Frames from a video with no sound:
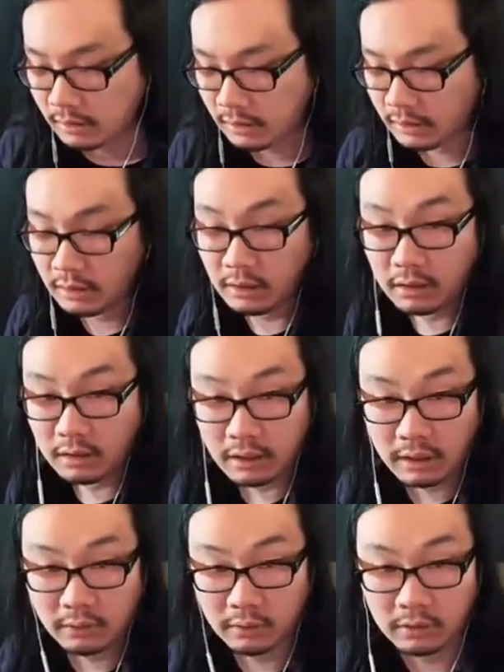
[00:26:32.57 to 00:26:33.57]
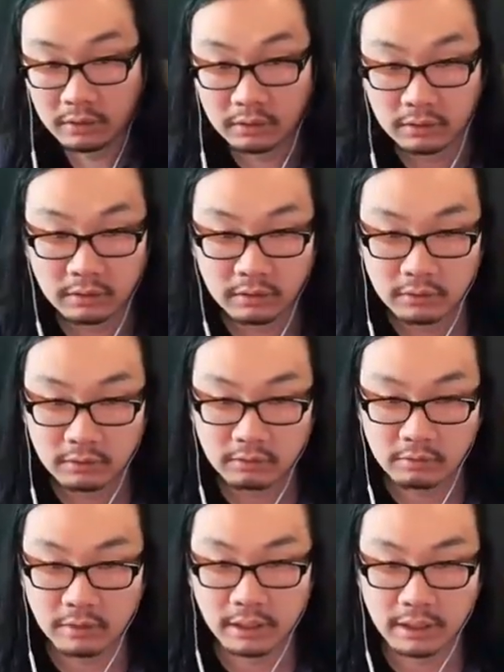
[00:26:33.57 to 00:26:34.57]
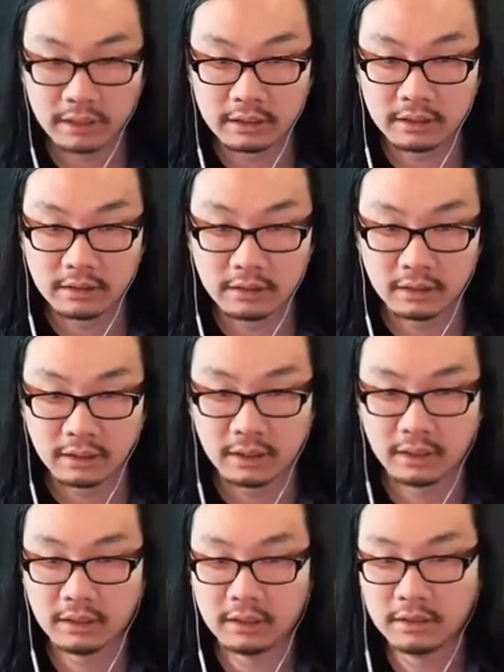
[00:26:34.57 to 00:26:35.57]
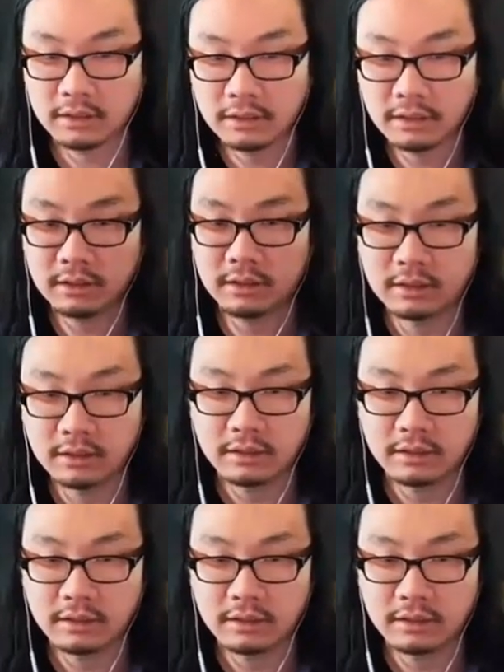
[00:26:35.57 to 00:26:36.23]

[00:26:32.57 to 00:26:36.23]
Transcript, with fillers: And I will write that.